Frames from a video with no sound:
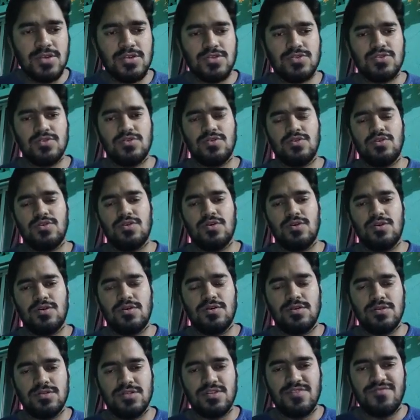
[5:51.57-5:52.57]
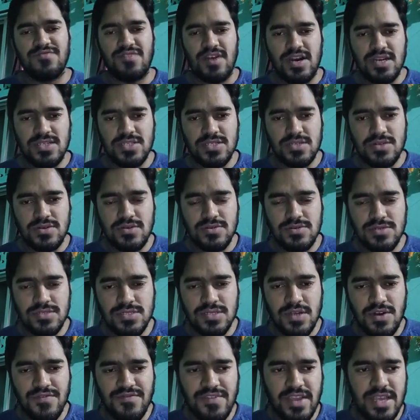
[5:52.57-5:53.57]
So the first
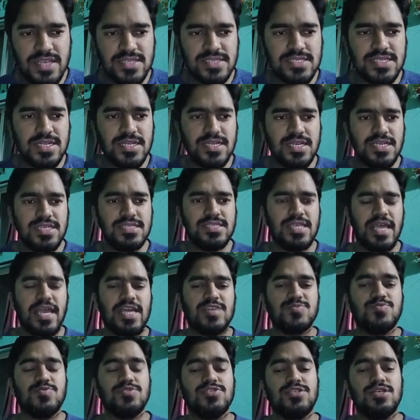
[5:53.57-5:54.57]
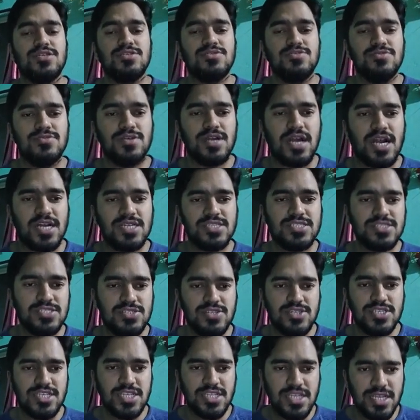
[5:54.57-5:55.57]
cause of cancer is exposure to
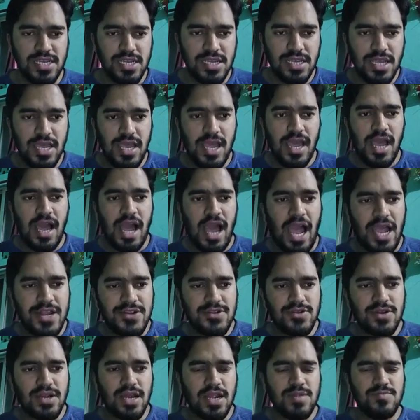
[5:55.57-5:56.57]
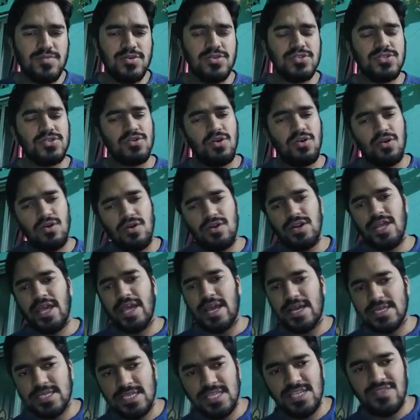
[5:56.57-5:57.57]
carcinogenic hydrocarbons or
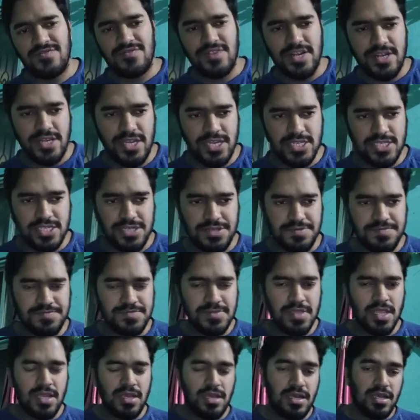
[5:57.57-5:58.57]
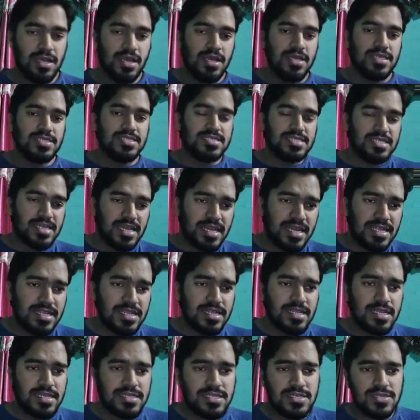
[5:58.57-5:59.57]
excessive radiation. Second
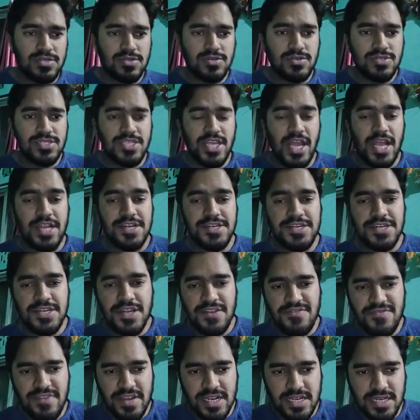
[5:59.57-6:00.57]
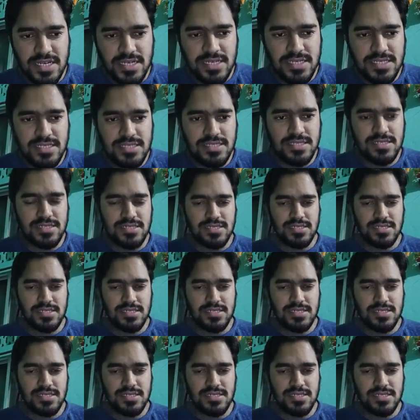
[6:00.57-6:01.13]
class includes hereditary factors,